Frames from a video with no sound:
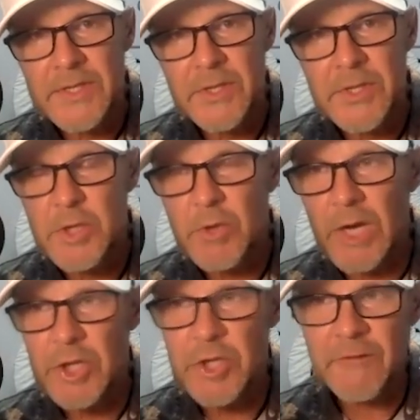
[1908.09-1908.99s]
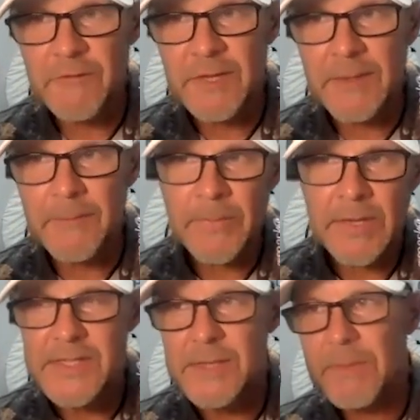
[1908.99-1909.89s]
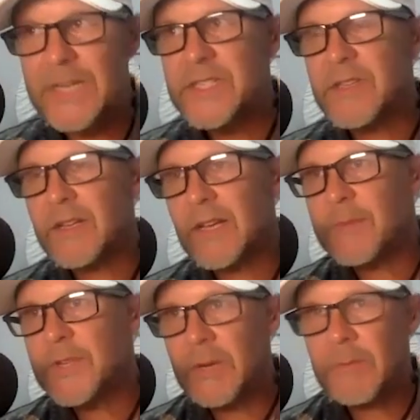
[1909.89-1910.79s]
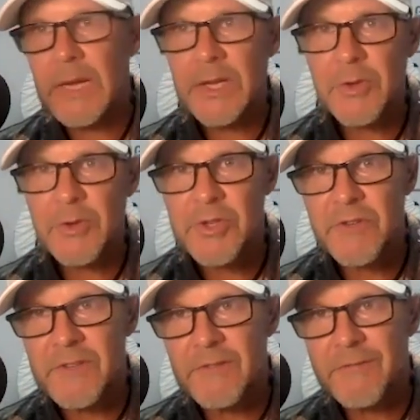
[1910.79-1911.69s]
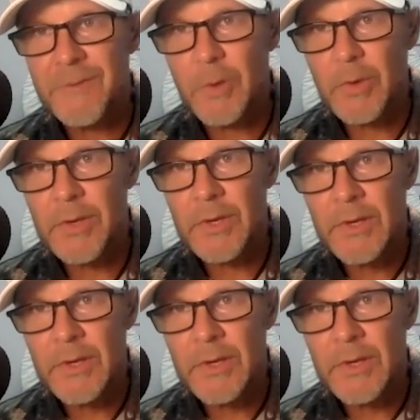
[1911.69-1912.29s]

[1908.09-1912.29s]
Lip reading: because you are shifting as the mass of the club's going back, you're shifting forward.